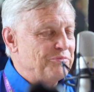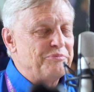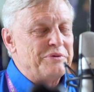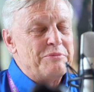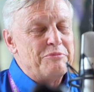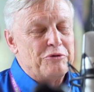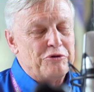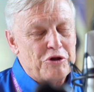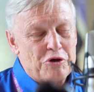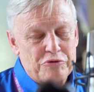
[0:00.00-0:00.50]

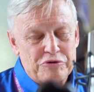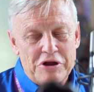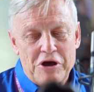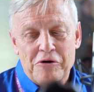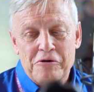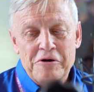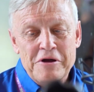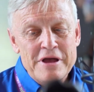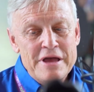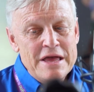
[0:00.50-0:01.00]
people don't
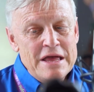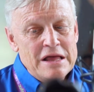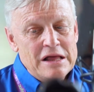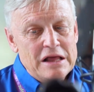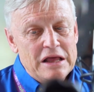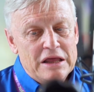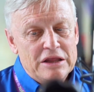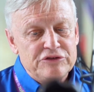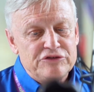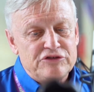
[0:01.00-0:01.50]
know.
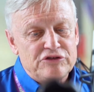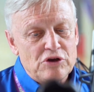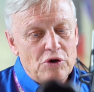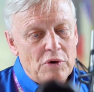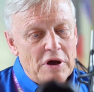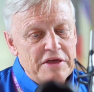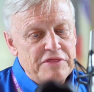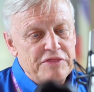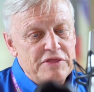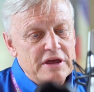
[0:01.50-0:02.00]
And so
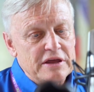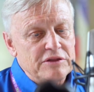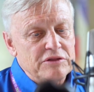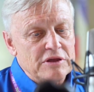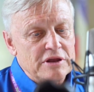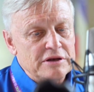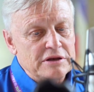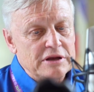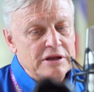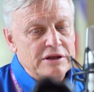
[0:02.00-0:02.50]
I think
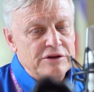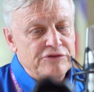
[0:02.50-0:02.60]
that